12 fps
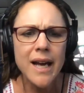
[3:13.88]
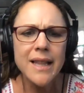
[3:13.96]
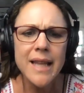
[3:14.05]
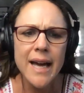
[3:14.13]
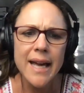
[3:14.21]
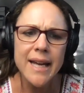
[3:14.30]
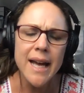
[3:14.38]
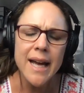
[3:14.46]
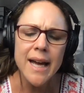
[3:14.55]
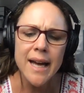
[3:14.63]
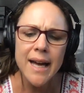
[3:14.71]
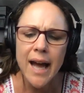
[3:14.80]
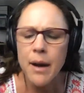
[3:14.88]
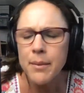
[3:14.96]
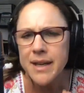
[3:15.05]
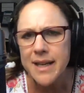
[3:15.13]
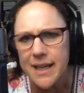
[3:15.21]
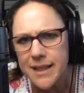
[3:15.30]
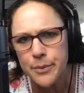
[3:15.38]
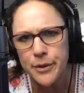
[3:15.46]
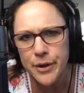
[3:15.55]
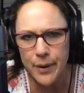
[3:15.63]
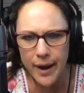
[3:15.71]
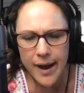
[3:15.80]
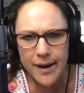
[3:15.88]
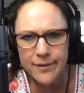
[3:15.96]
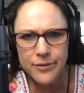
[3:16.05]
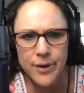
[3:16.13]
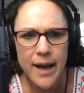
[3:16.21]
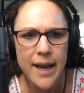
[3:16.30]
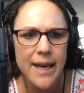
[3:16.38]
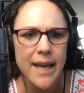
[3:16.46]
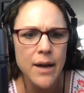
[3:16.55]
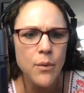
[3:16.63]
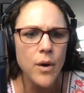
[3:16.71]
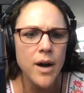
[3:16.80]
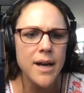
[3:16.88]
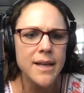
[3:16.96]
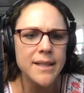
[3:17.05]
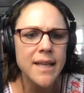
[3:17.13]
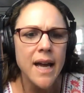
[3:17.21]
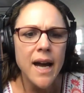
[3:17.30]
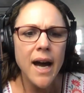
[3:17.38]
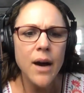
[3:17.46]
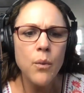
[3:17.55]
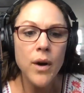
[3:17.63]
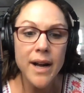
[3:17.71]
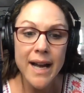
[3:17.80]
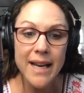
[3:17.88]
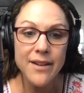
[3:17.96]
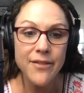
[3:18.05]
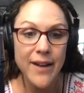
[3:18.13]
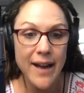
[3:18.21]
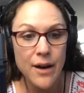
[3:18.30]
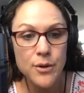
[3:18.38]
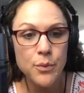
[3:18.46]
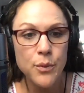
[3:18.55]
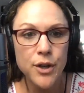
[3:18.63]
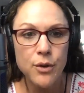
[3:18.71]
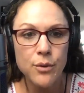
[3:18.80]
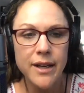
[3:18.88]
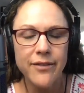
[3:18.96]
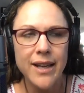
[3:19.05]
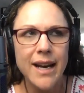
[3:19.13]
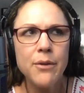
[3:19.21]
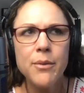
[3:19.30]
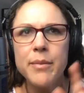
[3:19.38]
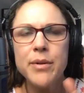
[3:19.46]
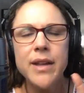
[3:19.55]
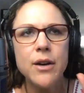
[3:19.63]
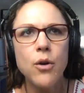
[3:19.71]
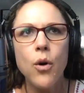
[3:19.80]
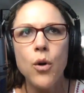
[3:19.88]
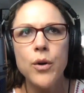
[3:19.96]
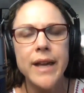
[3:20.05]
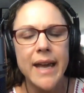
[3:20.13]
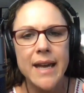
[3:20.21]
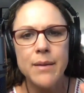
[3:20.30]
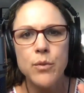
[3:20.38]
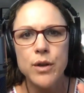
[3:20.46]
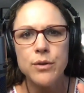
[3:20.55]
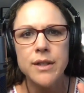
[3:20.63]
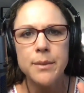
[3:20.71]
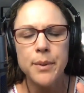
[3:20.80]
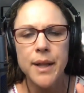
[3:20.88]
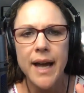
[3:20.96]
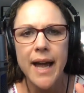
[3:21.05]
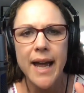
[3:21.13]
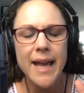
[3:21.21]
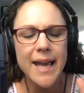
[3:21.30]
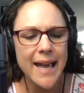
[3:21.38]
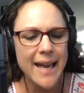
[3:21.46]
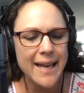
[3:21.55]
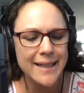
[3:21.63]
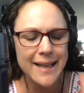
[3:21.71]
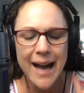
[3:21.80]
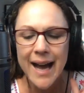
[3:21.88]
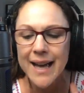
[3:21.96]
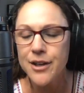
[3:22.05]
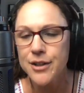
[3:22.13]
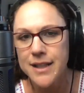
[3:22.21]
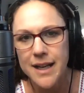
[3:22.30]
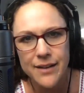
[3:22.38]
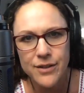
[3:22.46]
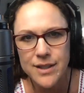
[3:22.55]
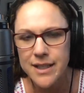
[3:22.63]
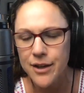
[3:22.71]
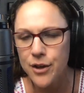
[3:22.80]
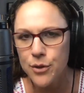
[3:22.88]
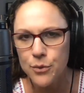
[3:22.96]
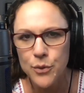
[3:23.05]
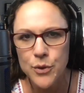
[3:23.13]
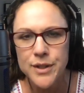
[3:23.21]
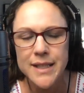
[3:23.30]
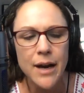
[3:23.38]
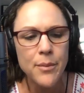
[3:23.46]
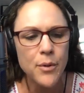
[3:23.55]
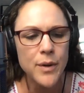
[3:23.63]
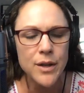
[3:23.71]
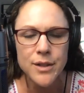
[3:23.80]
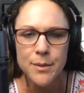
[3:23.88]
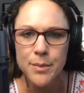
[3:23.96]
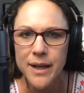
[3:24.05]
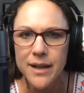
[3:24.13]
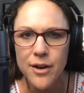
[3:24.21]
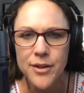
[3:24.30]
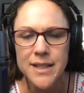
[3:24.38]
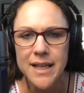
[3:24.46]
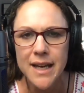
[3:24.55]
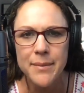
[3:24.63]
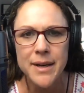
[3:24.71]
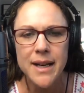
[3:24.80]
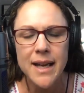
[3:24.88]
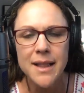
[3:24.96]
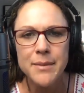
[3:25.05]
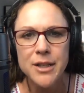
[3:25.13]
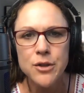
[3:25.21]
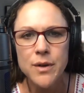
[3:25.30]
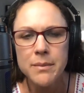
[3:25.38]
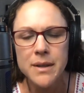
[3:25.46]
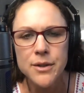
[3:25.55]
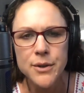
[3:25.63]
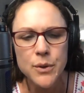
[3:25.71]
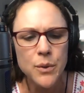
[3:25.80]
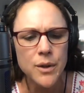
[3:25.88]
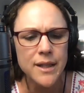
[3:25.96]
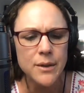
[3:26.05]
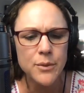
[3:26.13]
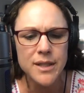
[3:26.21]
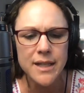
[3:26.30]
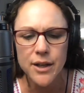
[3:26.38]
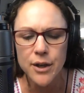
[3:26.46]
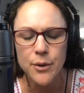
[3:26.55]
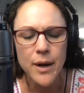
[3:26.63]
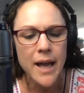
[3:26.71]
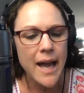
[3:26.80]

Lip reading: like, how many kids will you have, right? It was, what kind of house will you live in? I remember that whole game we used to play, and I could not even tell you the rules now, but we used to play it all the time in elementary and middle school. And it would tell you